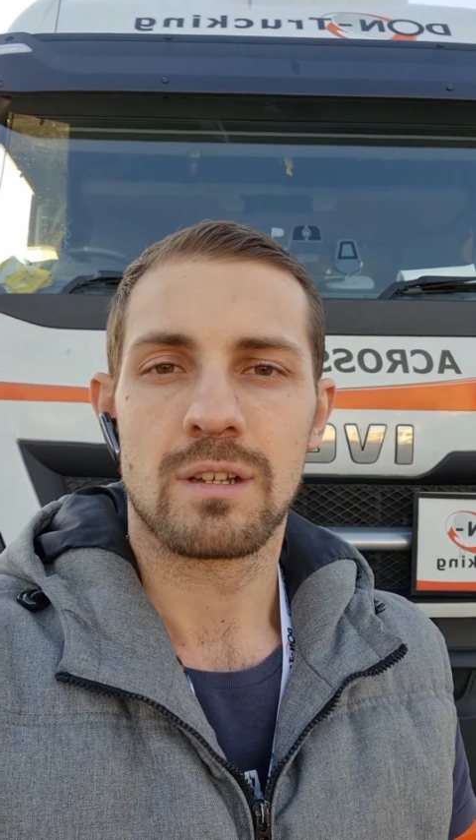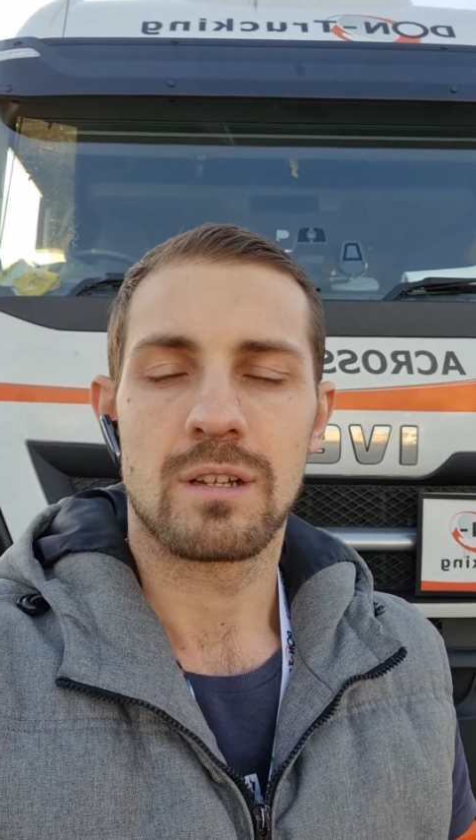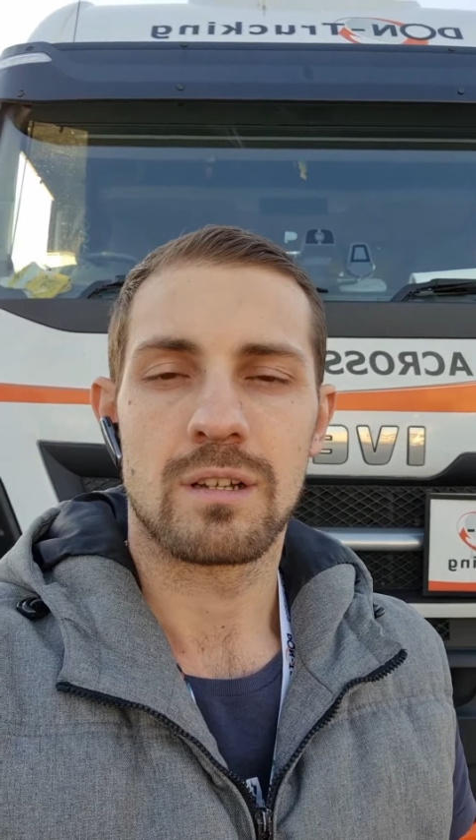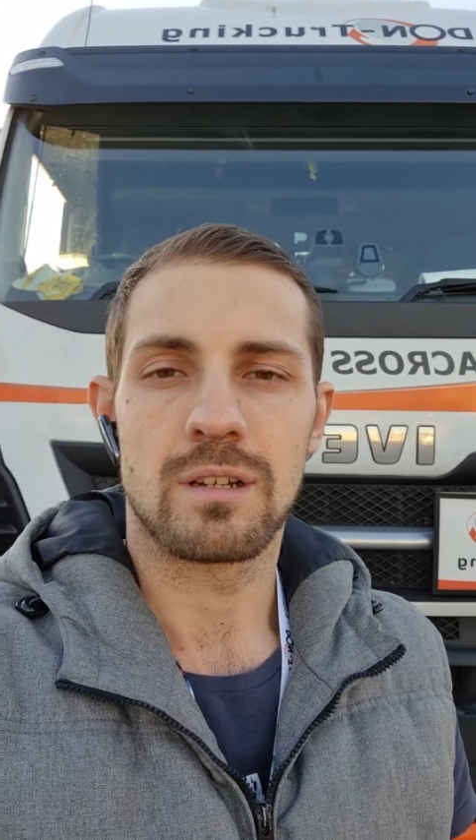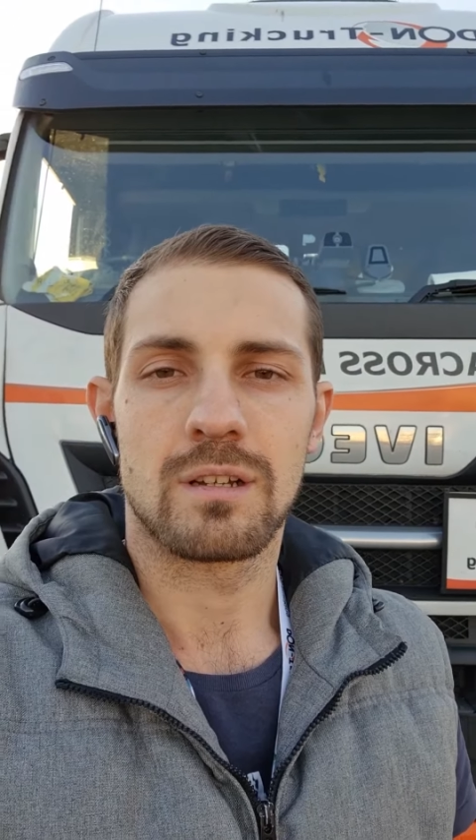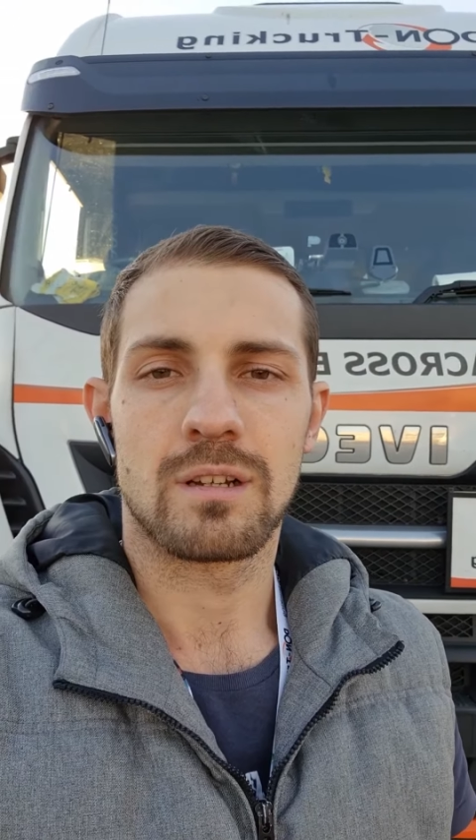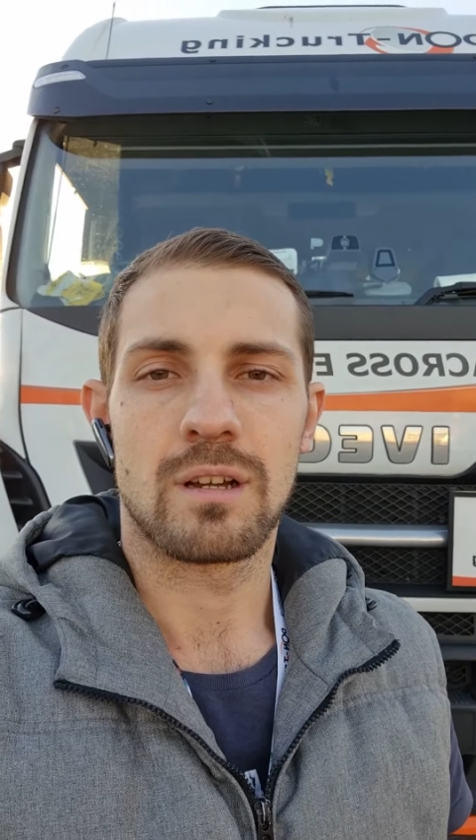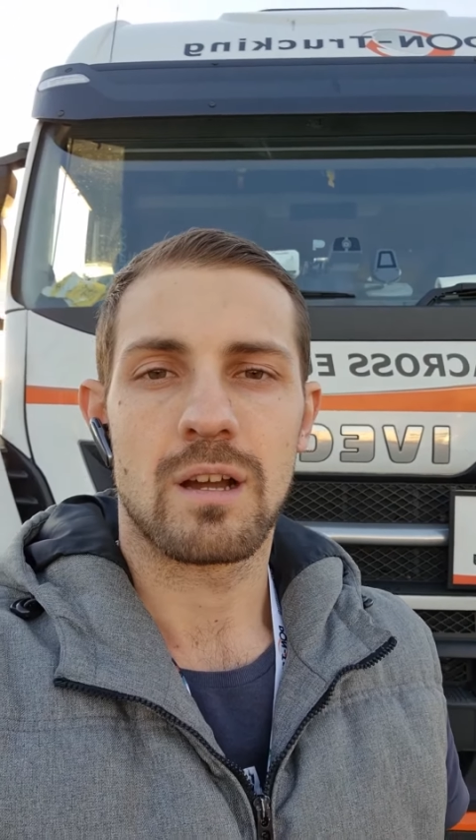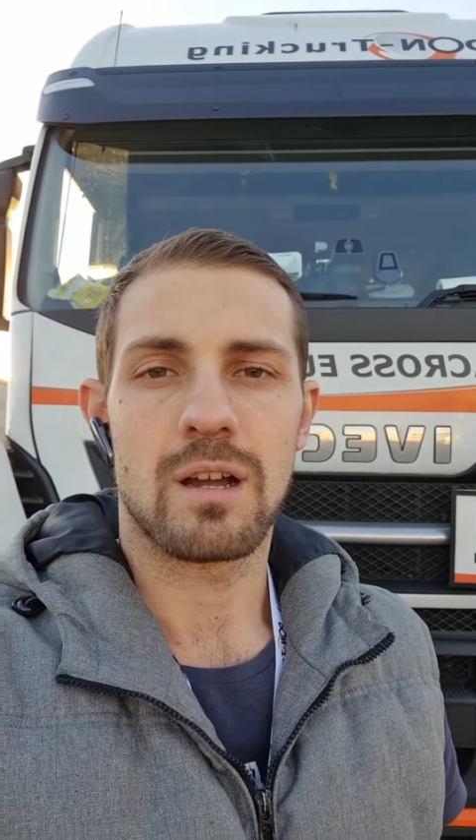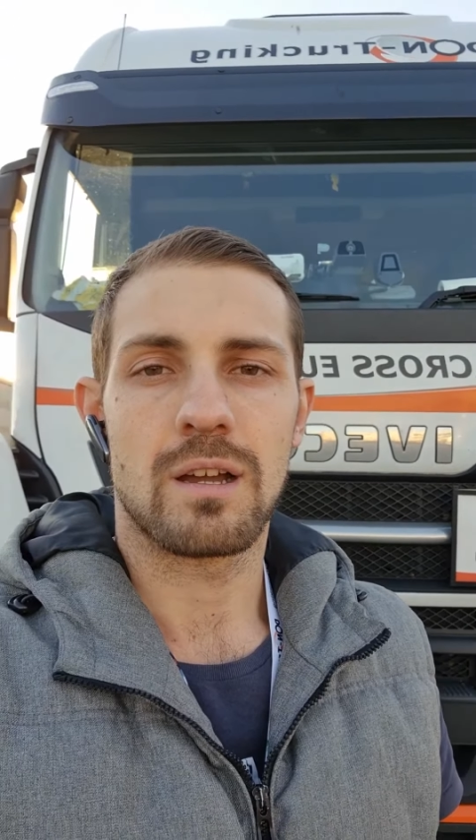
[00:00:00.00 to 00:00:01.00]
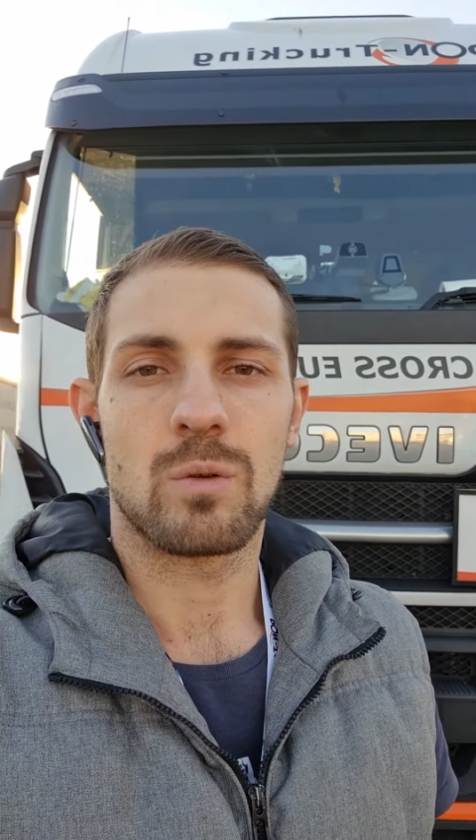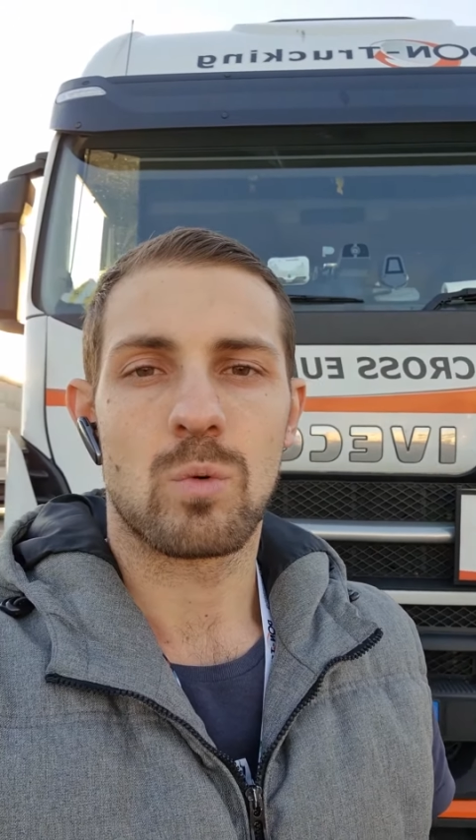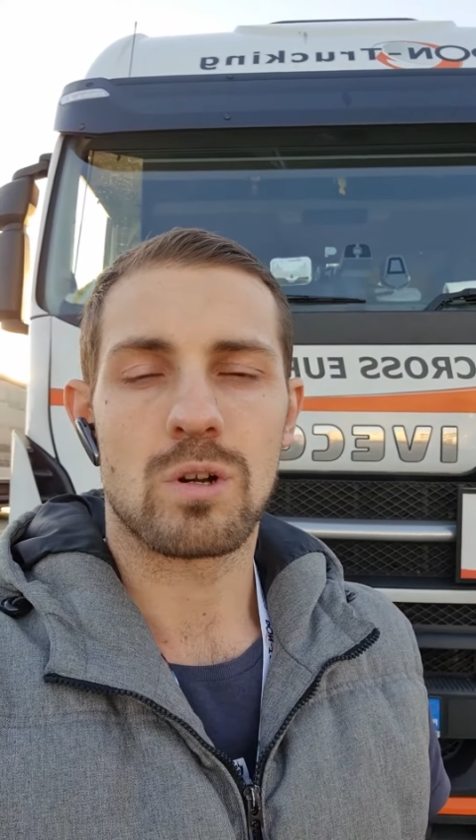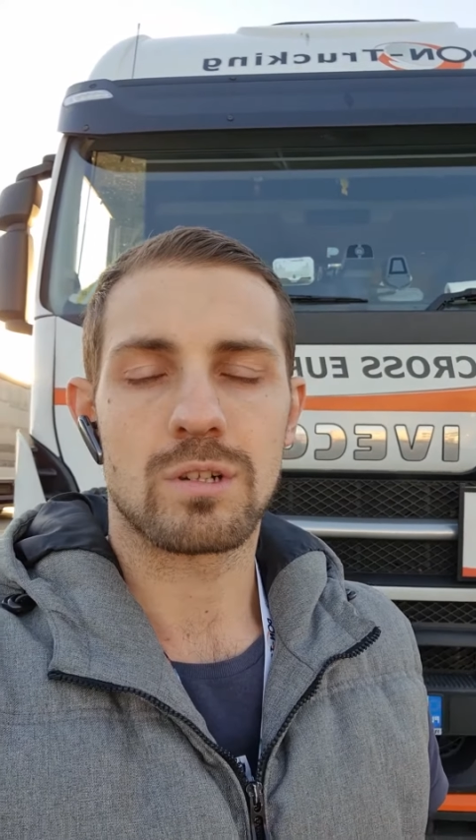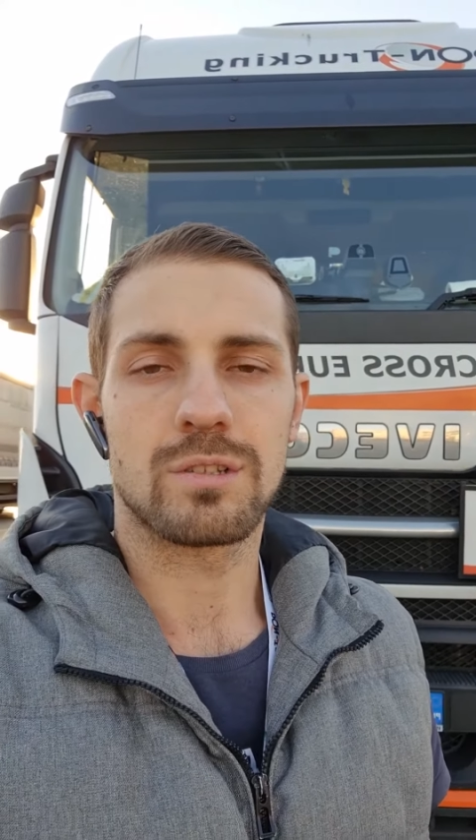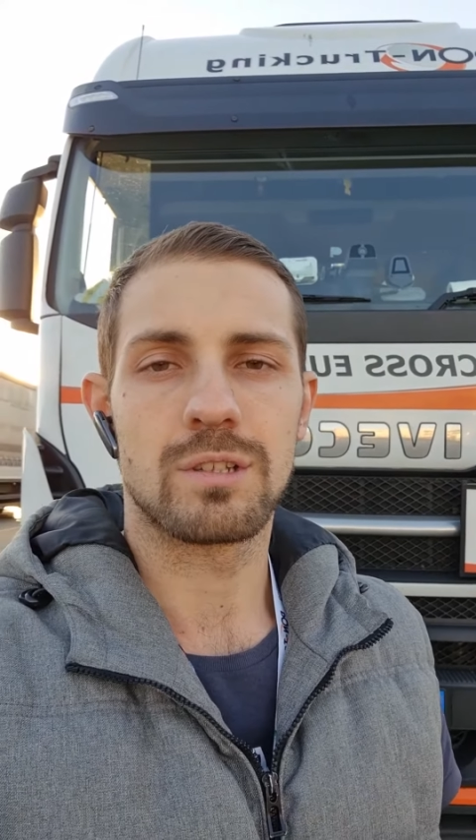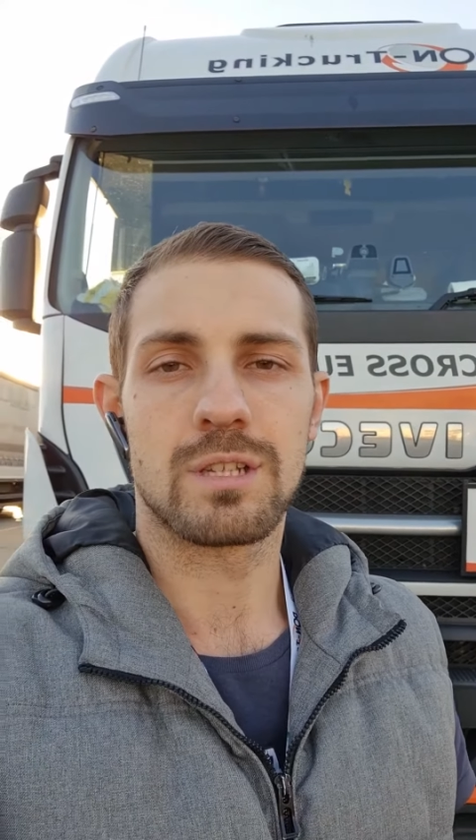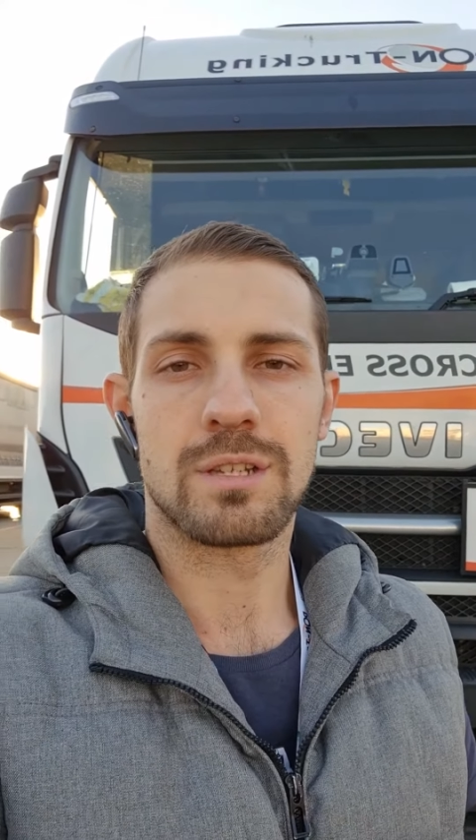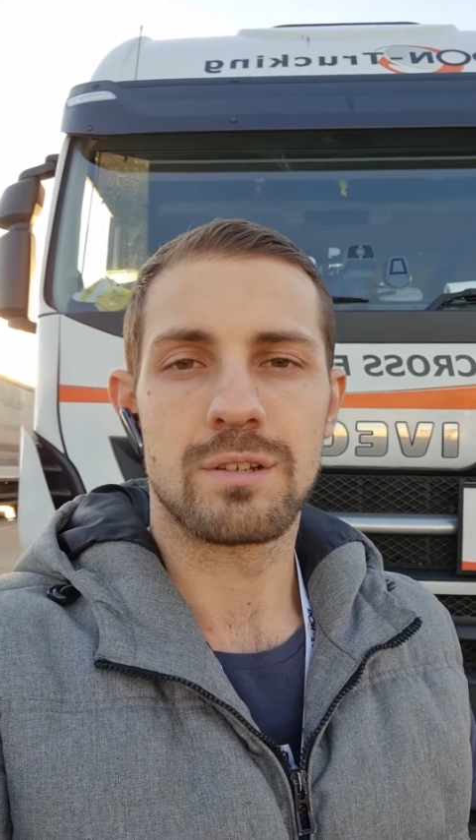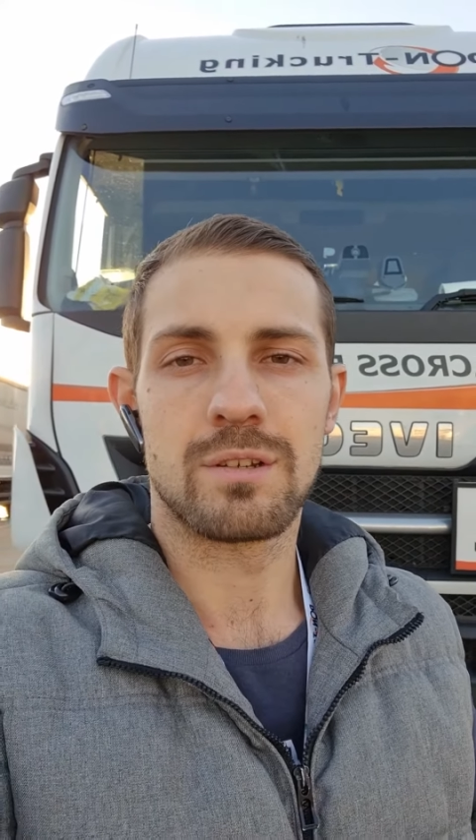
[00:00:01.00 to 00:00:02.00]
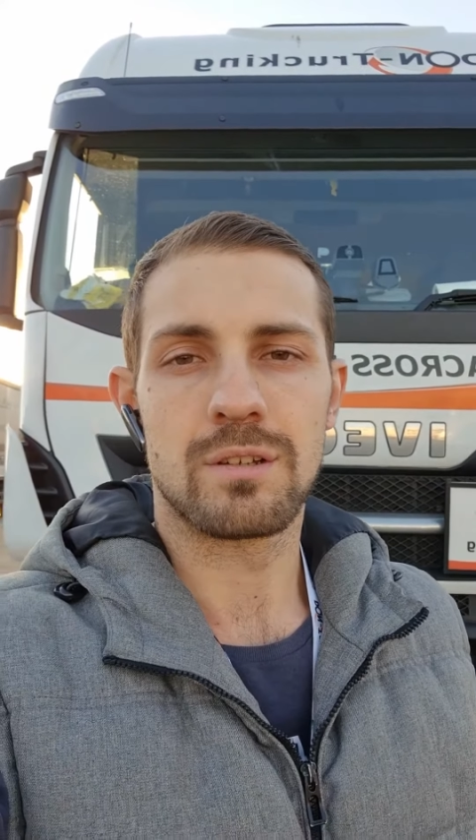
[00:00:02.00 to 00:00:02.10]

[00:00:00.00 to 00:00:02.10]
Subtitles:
I worked in